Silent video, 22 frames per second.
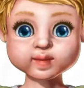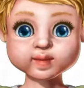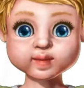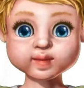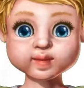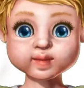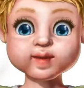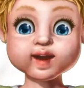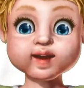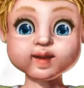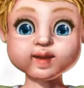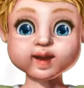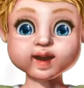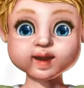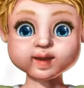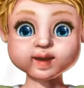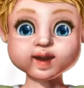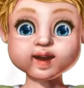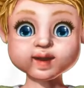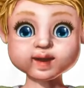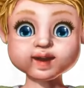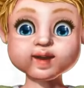Then you
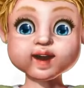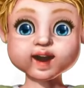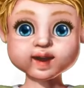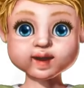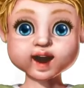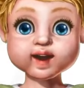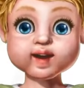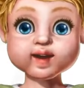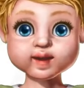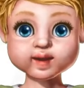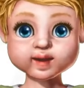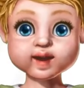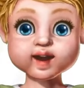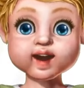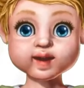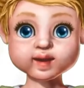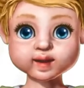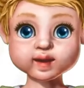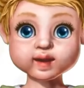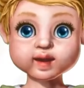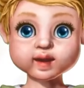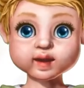take your pins
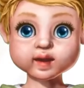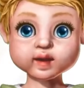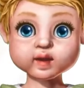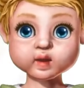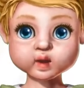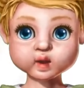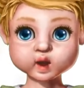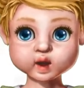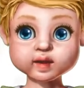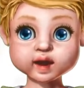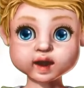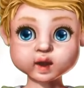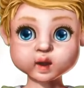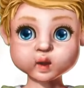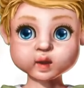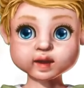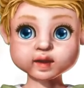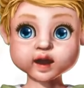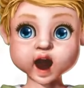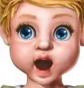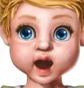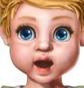and pin them together
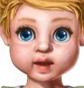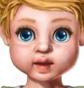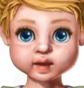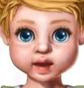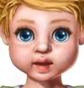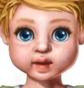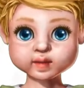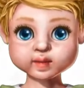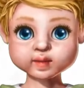around.